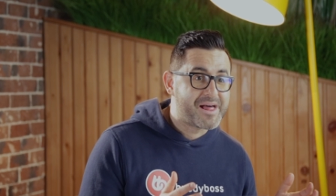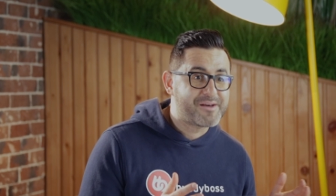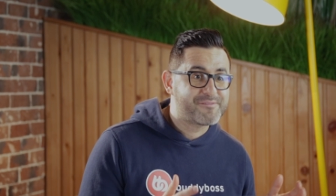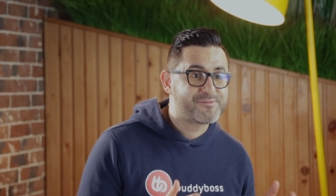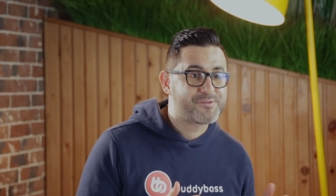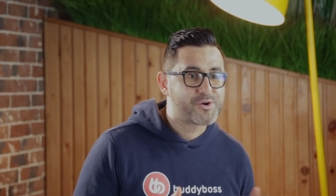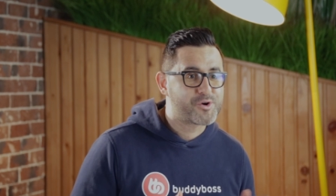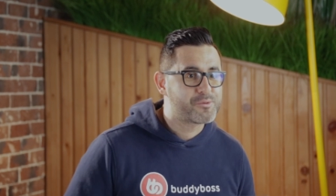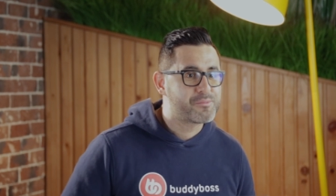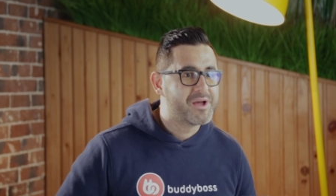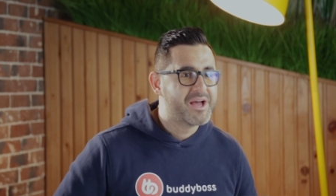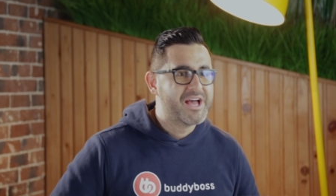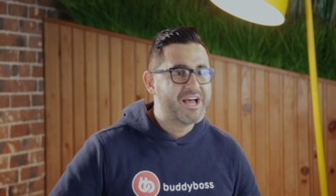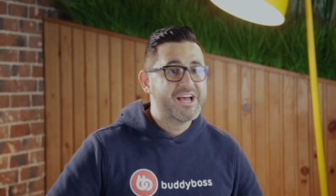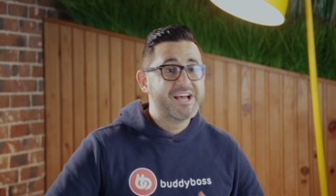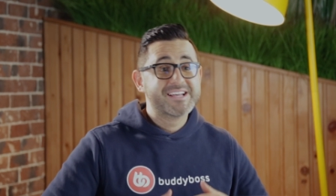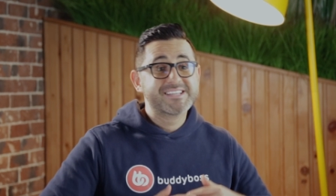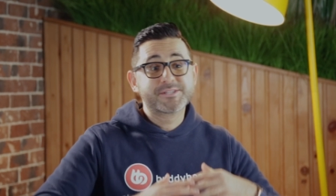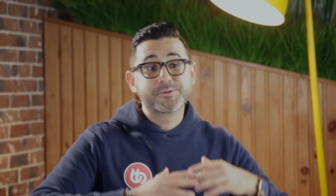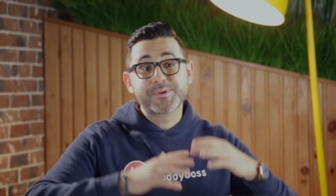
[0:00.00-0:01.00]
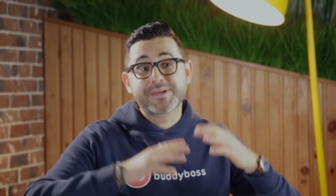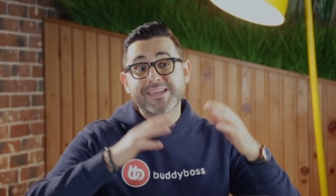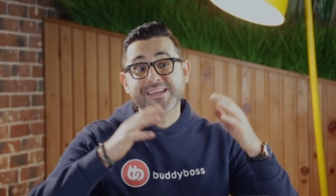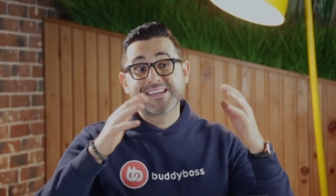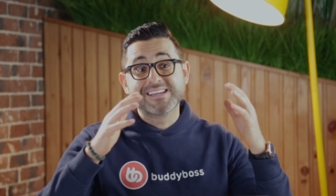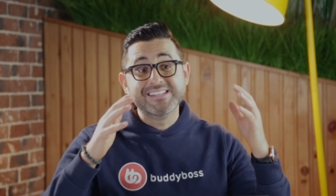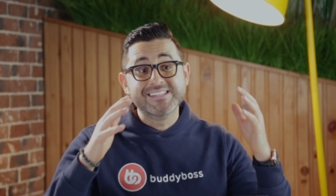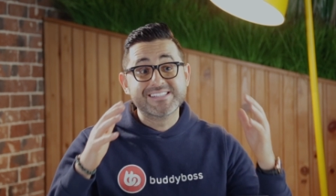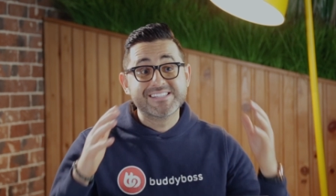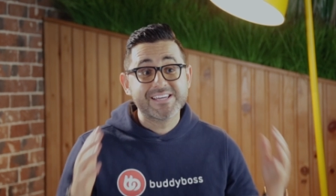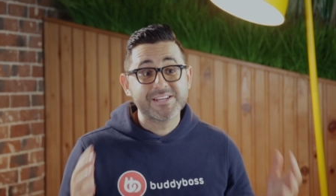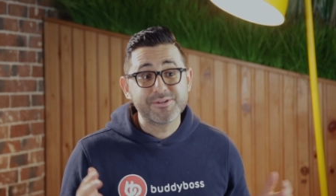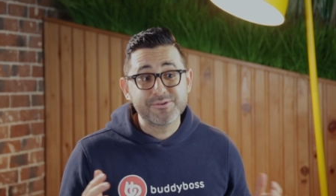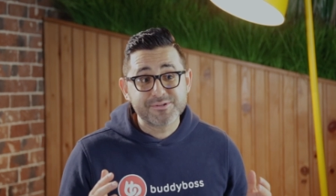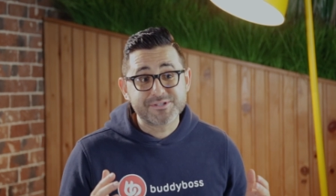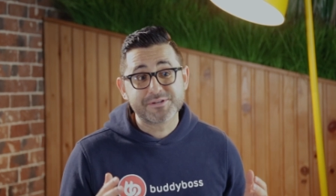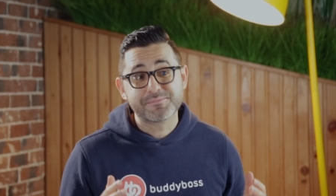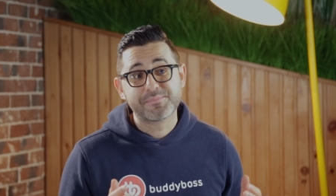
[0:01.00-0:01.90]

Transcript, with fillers: platform so we can continue